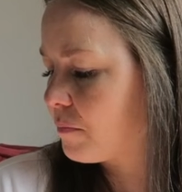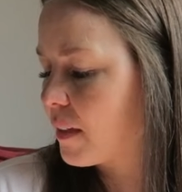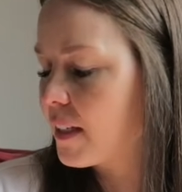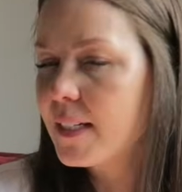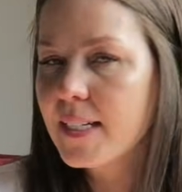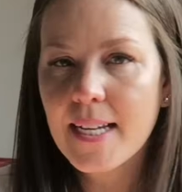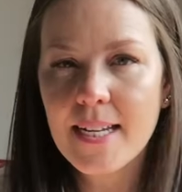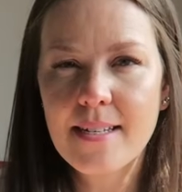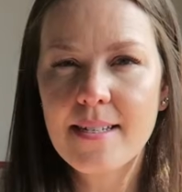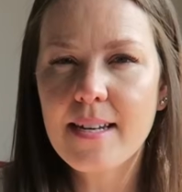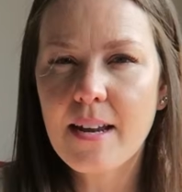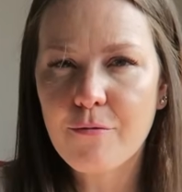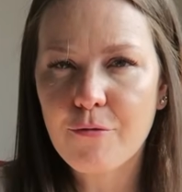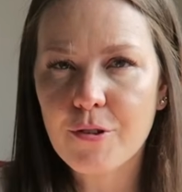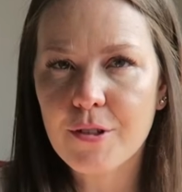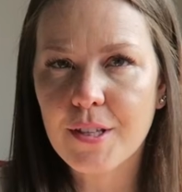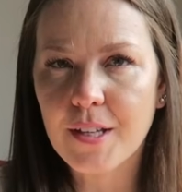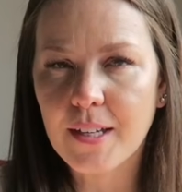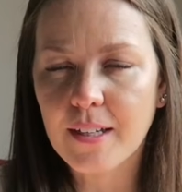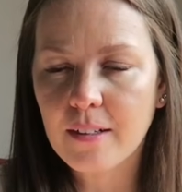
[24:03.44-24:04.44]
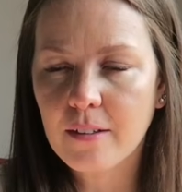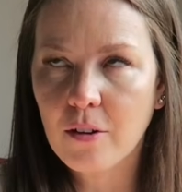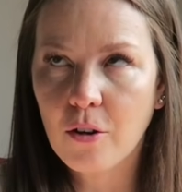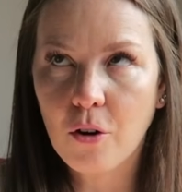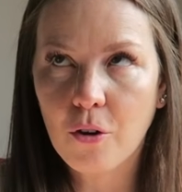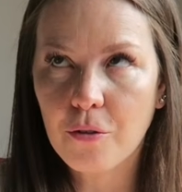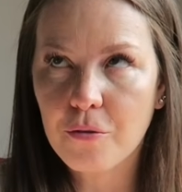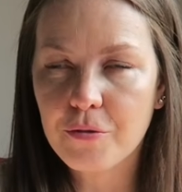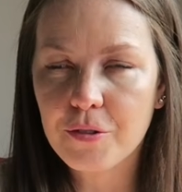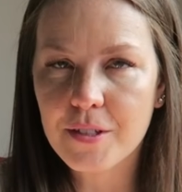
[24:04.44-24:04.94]
Needed everything,
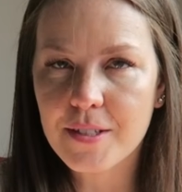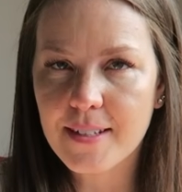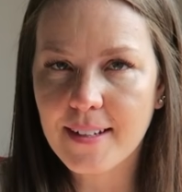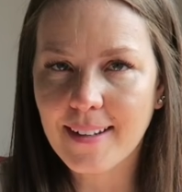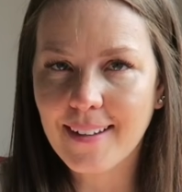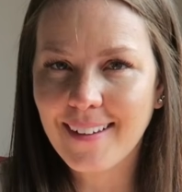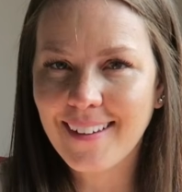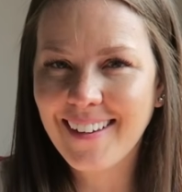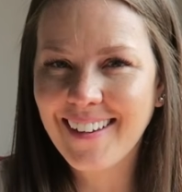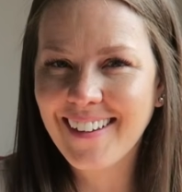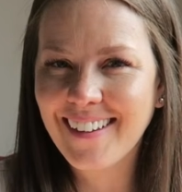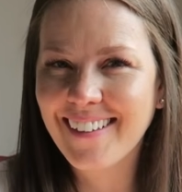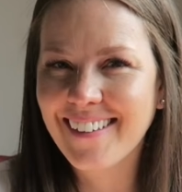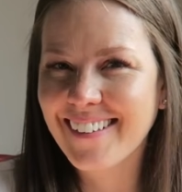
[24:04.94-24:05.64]
obviously.